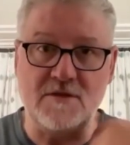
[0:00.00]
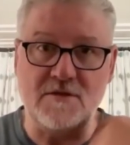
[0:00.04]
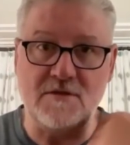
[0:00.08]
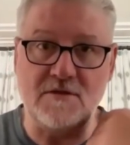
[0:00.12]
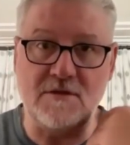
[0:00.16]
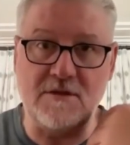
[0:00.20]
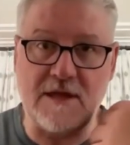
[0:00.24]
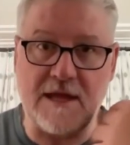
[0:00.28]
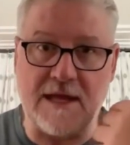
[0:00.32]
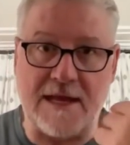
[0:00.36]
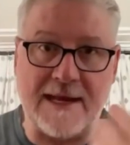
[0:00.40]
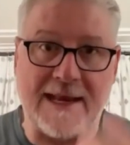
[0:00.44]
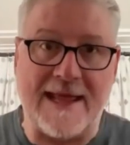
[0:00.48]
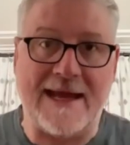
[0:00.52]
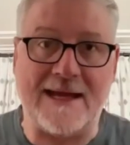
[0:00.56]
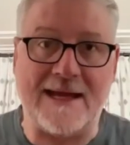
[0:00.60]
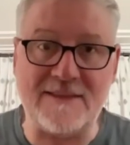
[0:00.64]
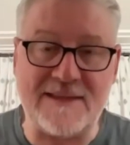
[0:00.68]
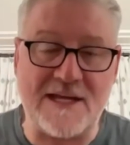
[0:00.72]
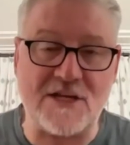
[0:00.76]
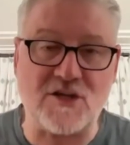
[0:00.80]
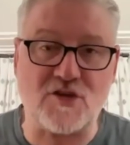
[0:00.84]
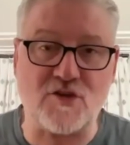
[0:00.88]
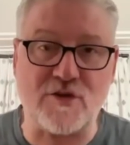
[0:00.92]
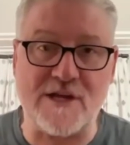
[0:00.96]
allowed
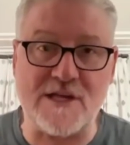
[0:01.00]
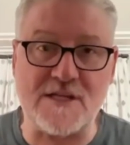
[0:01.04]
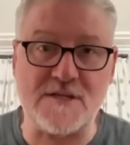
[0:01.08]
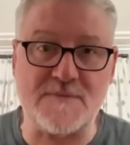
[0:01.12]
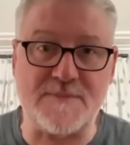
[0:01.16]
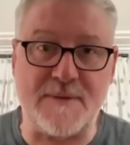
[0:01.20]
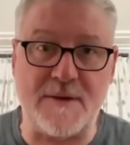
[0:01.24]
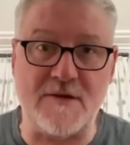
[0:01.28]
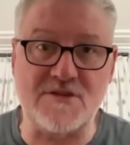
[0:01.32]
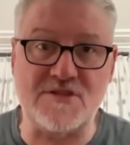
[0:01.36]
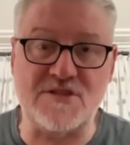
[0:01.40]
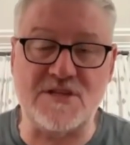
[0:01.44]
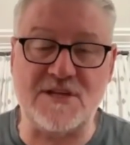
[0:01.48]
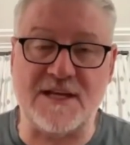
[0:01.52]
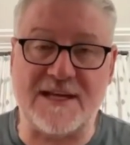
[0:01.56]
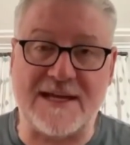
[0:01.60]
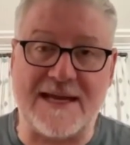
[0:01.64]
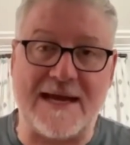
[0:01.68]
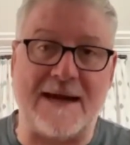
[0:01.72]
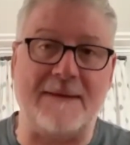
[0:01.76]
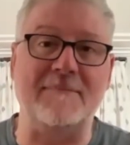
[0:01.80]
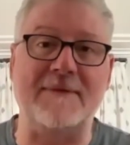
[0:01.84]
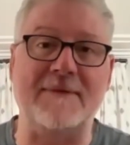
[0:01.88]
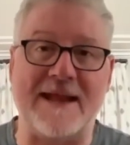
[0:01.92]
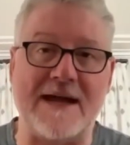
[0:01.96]
that transparency to
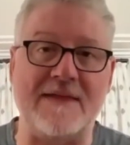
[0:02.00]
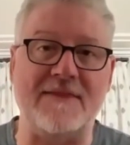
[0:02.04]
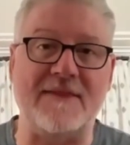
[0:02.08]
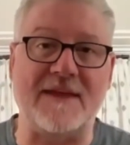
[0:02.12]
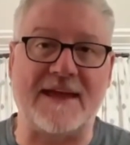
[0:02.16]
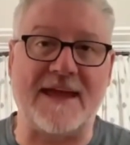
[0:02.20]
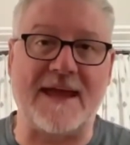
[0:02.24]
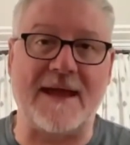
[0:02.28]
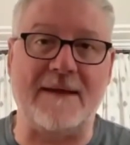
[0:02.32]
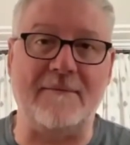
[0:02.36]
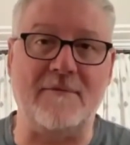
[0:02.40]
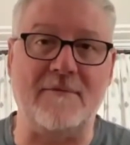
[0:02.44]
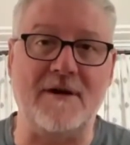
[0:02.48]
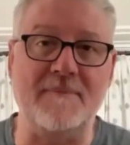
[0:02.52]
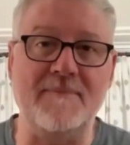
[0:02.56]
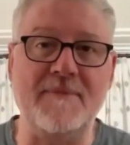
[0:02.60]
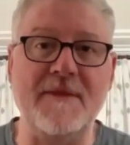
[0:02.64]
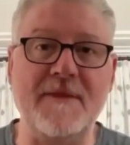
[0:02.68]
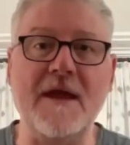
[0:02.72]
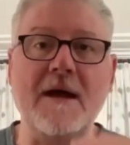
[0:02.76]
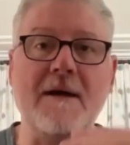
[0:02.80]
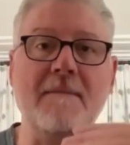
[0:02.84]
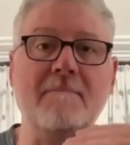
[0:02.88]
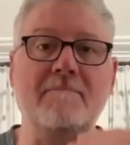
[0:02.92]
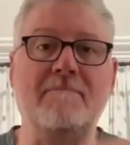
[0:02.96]
come down the camera,
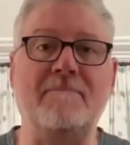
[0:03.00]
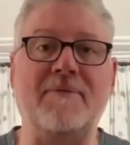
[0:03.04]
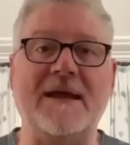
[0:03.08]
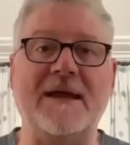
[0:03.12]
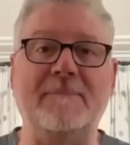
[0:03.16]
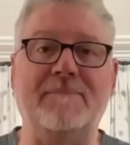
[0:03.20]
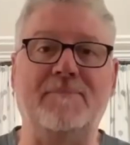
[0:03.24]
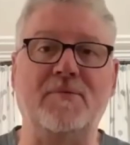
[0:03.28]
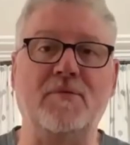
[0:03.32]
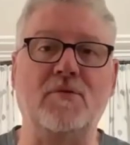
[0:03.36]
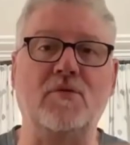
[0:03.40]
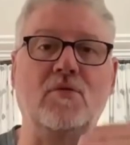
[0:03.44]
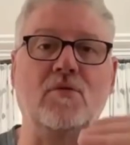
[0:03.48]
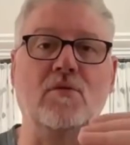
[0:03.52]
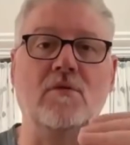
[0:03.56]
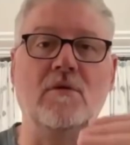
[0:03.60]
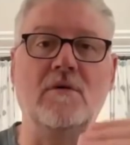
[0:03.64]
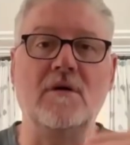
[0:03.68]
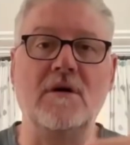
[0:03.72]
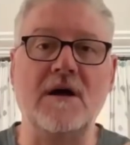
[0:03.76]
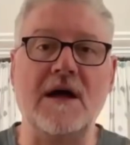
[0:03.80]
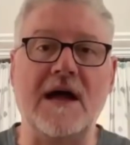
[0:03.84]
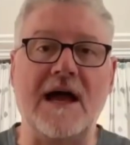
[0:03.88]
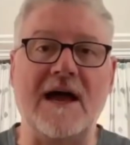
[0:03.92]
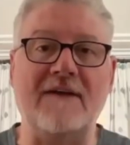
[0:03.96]
people
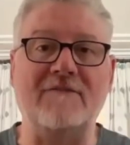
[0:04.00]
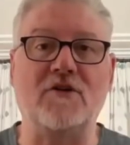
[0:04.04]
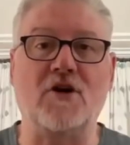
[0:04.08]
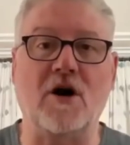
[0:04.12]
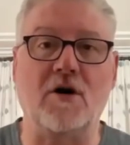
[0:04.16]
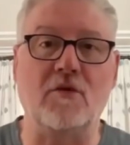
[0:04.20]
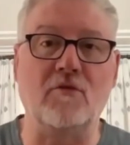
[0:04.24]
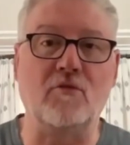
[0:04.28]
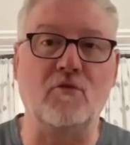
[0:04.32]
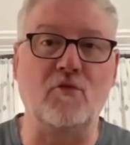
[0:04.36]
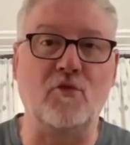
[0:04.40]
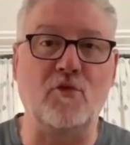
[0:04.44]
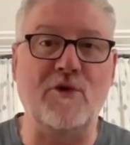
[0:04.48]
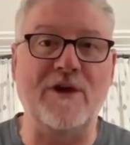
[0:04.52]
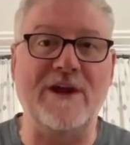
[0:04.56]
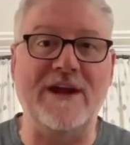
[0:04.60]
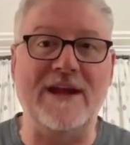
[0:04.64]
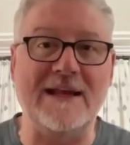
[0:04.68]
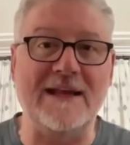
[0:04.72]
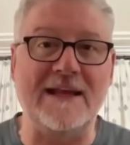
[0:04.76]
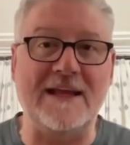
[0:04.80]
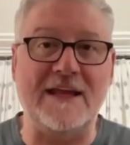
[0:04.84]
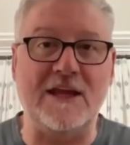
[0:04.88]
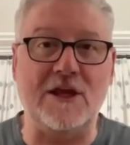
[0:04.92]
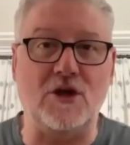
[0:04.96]
have got
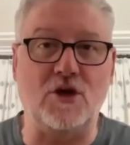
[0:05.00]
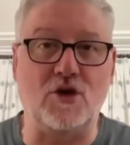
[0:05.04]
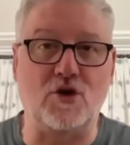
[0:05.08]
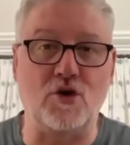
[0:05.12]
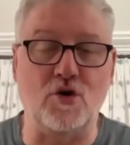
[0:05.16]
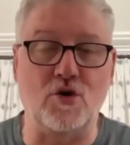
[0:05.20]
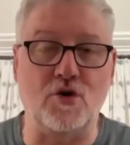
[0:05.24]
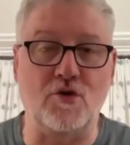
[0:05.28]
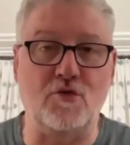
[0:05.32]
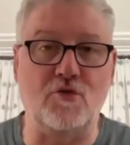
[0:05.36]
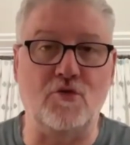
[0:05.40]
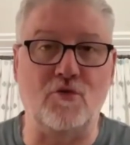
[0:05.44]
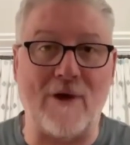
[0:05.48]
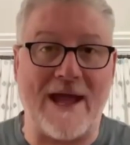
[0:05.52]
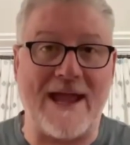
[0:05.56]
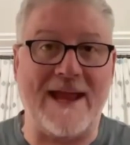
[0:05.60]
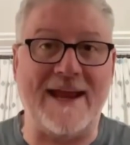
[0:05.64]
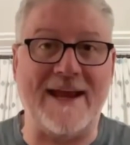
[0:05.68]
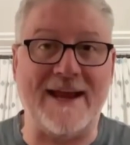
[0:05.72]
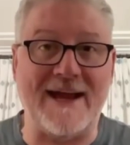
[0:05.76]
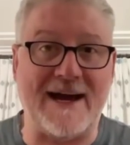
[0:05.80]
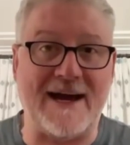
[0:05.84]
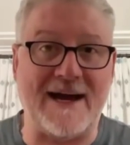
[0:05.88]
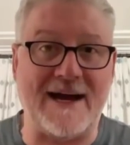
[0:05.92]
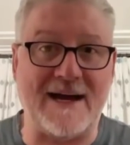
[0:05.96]
really good
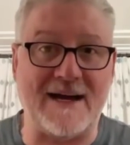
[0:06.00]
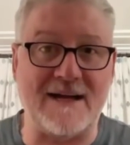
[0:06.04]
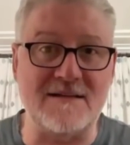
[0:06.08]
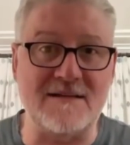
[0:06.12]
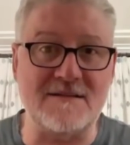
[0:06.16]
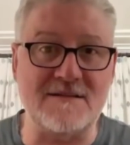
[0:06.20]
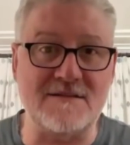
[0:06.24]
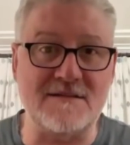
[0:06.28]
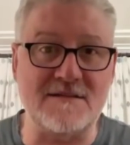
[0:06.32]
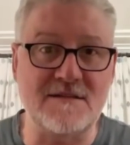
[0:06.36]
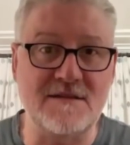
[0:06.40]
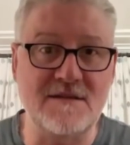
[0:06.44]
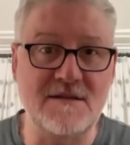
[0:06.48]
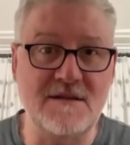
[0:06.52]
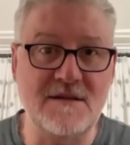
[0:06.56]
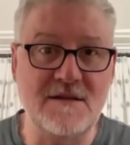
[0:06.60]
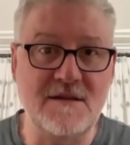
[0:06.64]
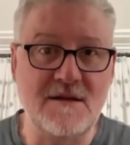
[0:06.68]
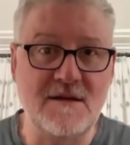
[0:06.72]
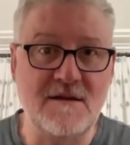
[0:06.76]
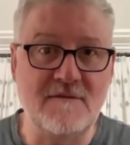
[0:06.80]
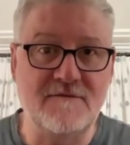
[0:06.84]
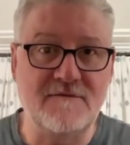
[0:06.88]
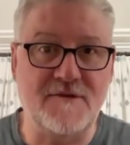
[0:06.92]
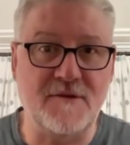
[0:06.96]
radars
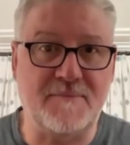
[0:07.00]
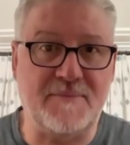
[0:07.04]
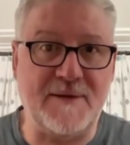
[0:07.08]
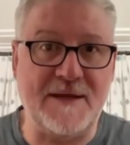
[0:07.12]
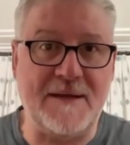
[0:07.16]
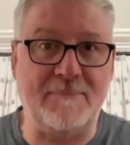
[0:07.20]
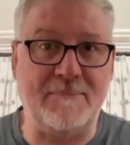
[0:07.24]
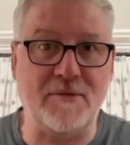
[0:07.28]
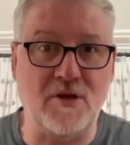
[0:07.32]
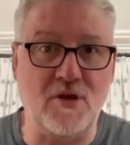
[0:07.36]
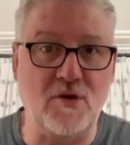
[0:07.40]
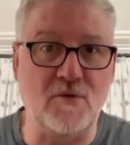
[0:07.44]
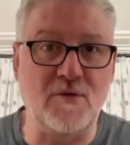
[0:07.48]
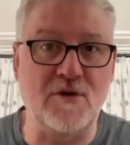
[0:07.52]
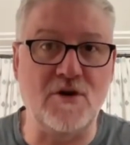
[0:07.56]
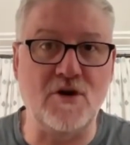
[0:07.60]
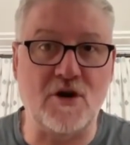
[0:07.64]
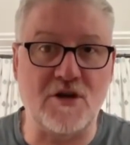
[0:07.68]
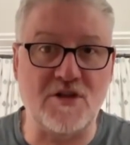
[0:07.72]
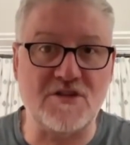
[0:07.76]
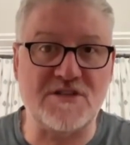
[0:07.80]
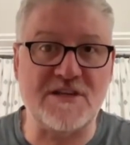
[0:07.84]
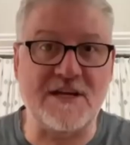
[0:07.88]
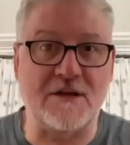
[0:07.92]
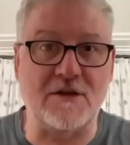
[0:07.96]
for people who are
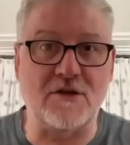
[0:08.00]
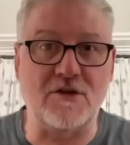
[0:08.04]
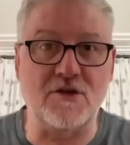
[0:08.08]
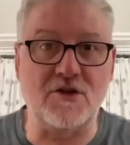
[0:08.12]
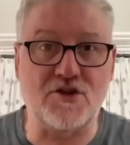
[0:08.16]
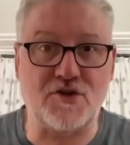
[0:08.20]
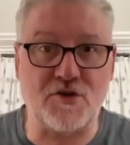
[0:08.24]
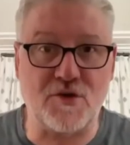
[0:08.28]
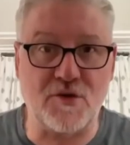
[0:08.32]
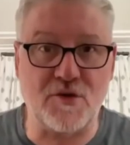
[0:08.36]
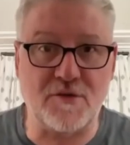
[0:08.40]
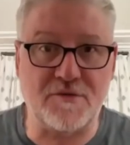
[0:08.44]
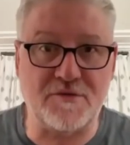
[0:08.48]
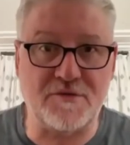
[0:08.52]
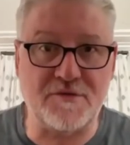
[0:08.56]
not telling the truth.